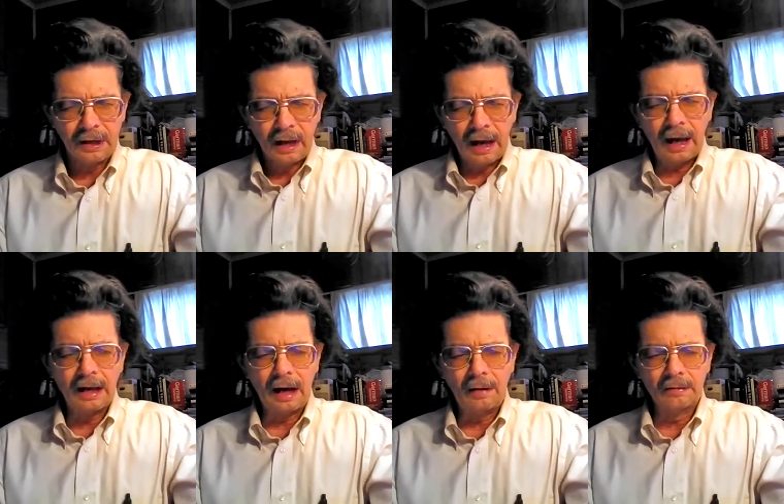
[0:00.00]

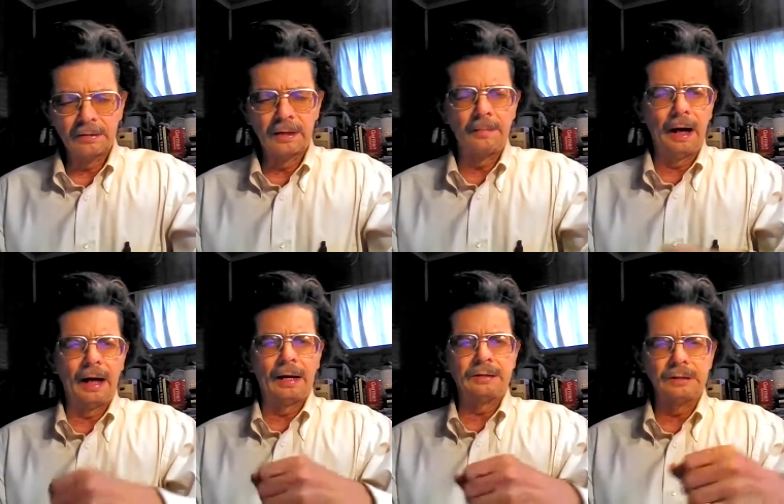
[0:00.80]
And I will
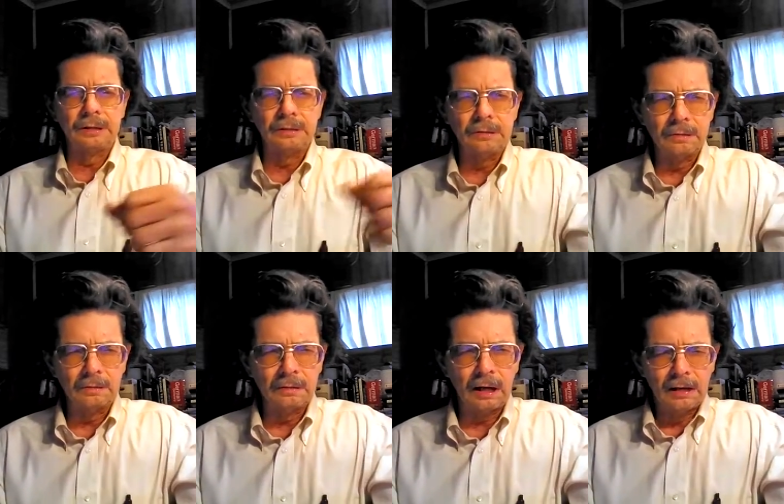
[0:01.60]
remind
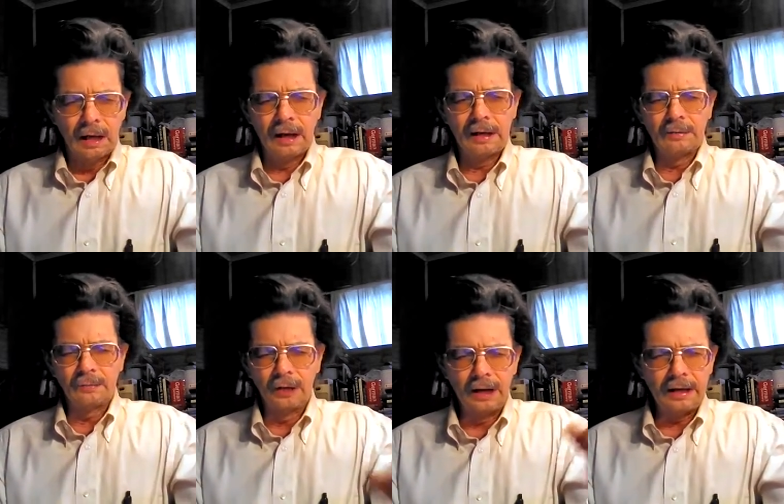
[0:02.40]
you that
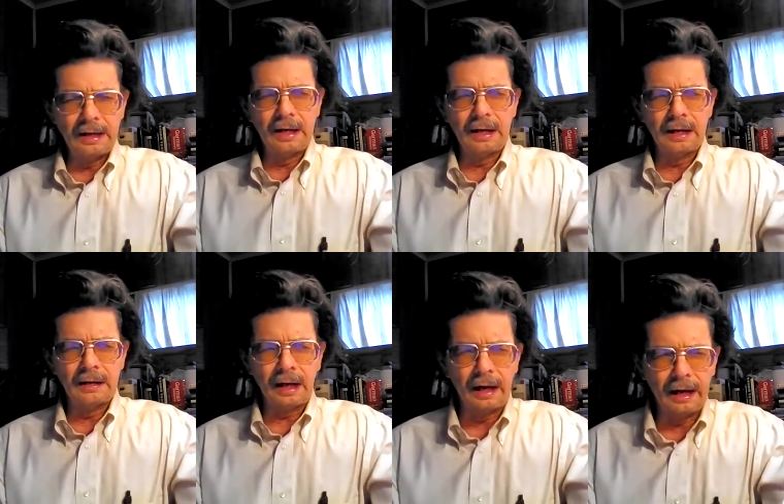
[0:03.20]

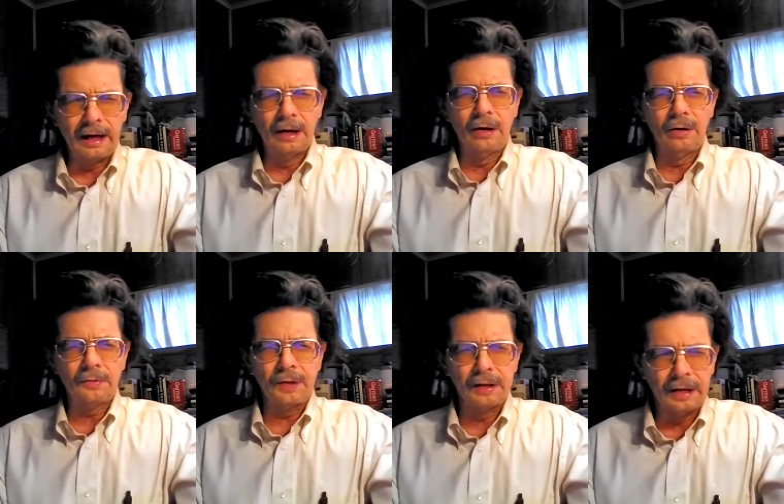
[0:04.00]
radiant health
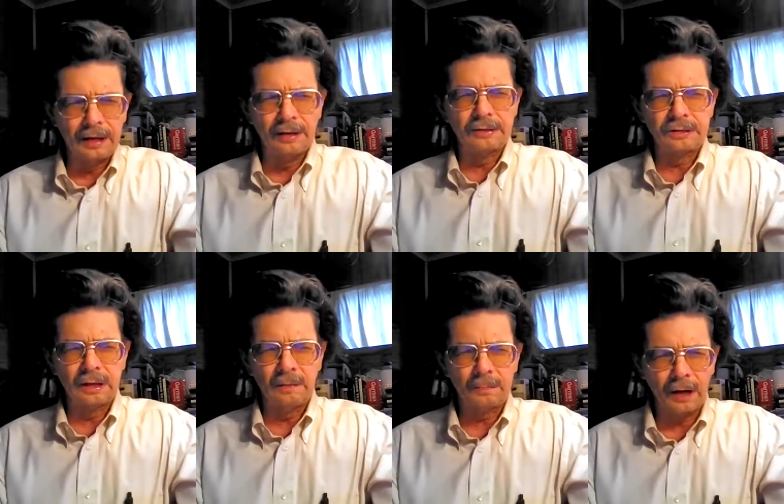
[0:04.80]
and
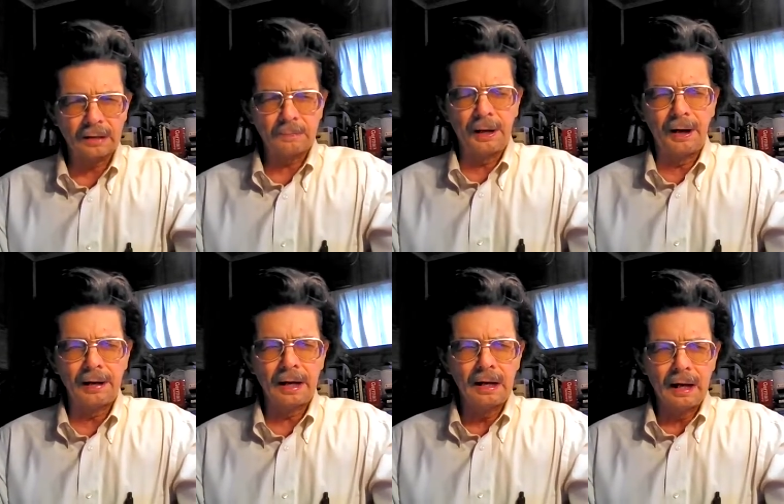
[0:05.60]
energy and
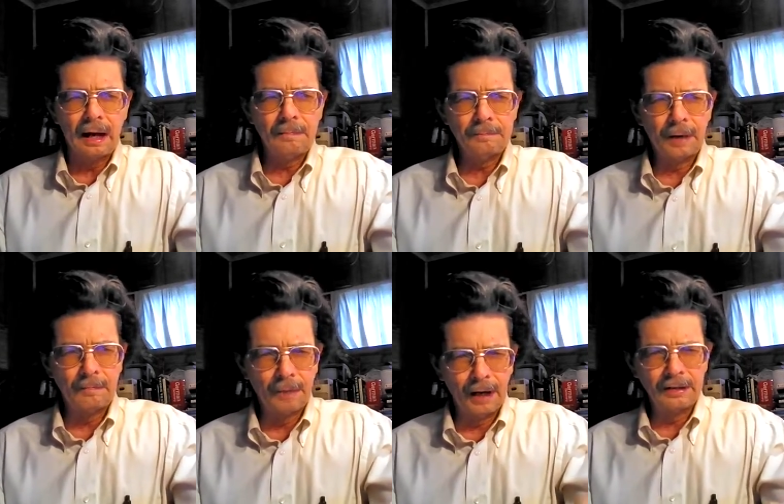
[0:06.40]
prosperity and
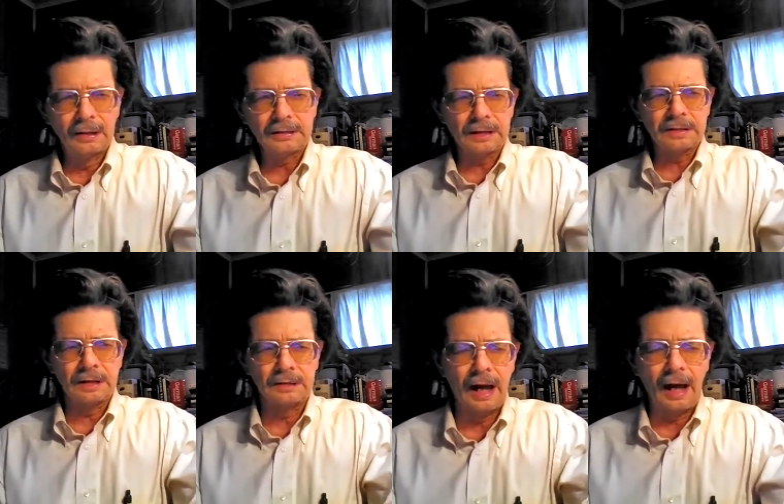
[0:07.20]
abundance is the
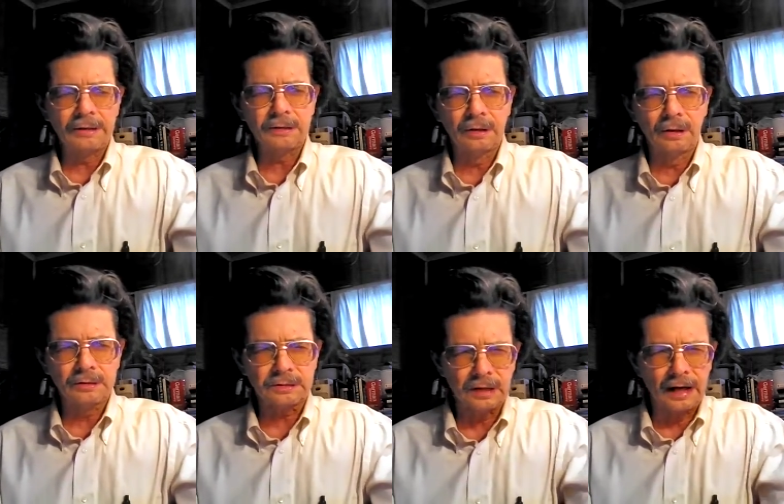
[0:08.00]
natural
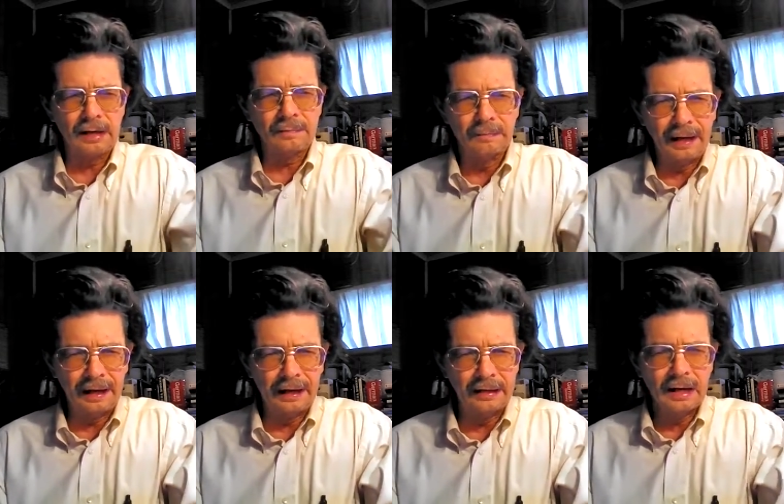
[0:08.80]
state of
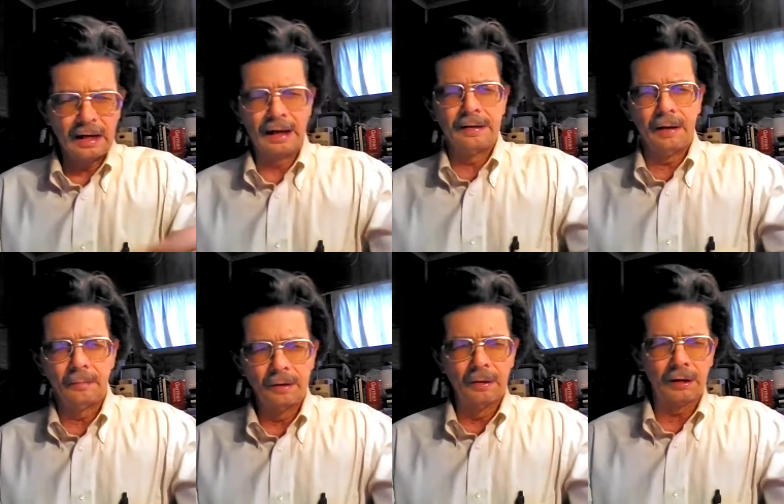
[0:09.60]
man, and that
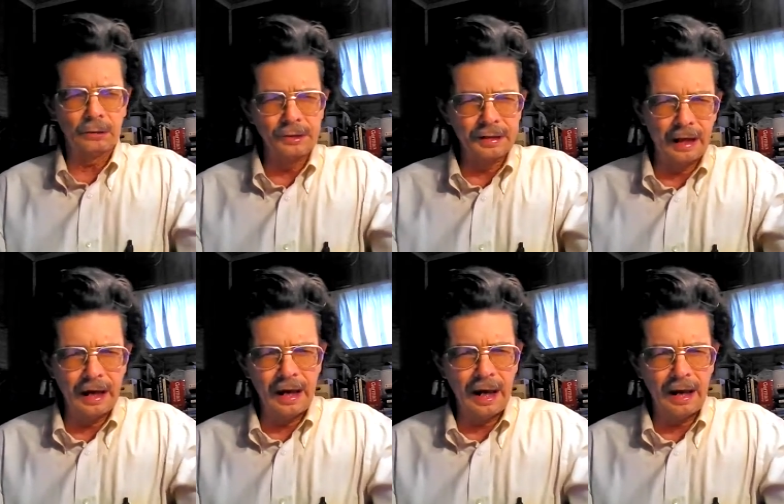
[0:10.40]
we were
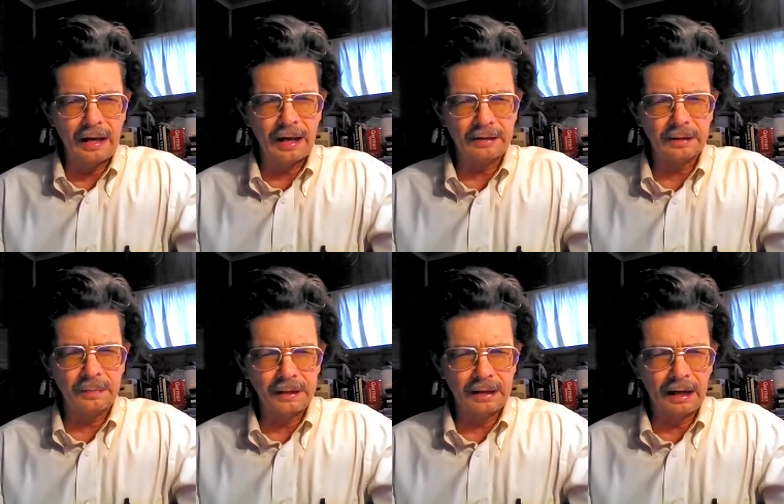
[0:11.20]
created to
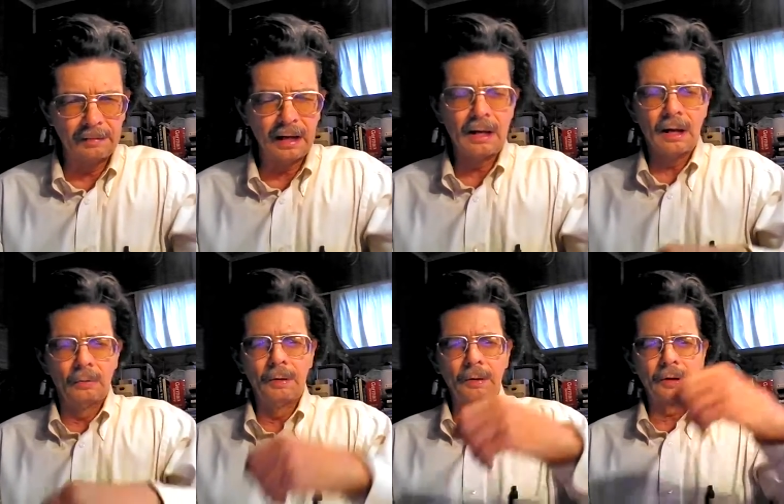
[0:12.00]
be dominant.
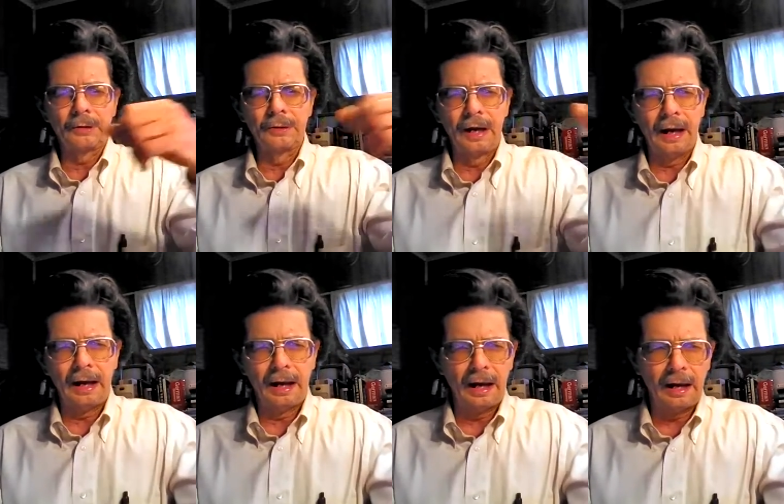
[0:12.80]
We were
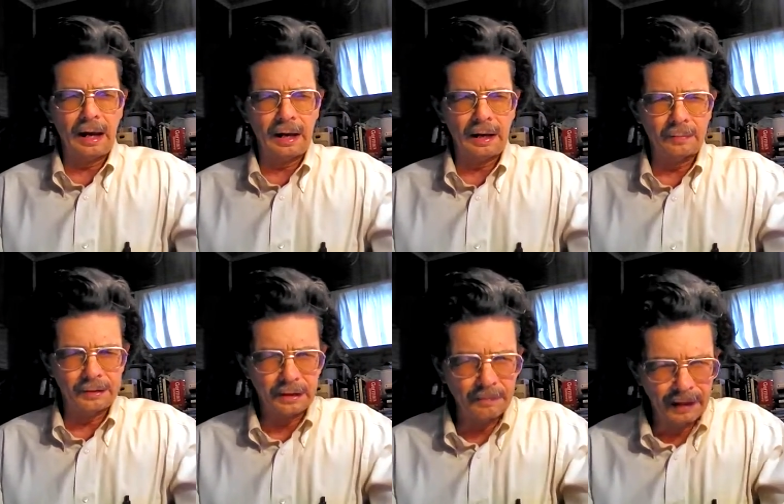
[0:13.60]
created
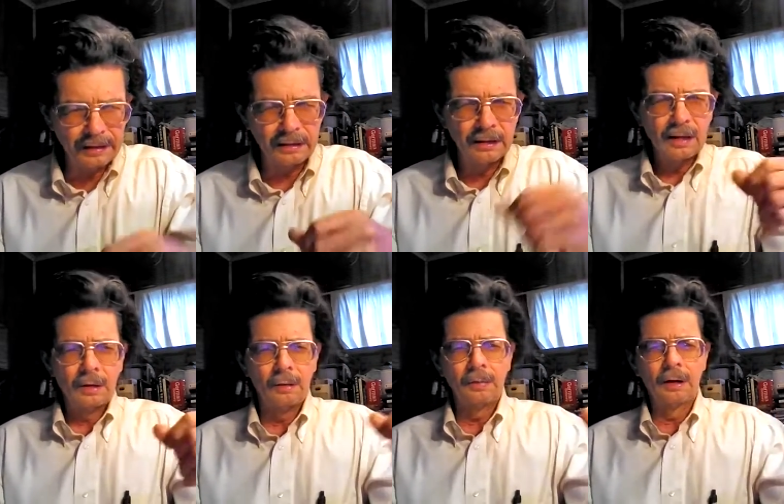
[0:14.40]
with dominion.
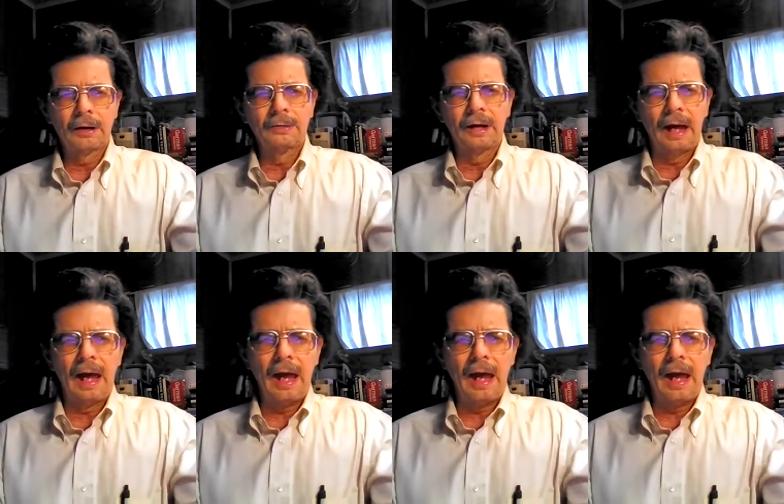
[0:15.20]
We were created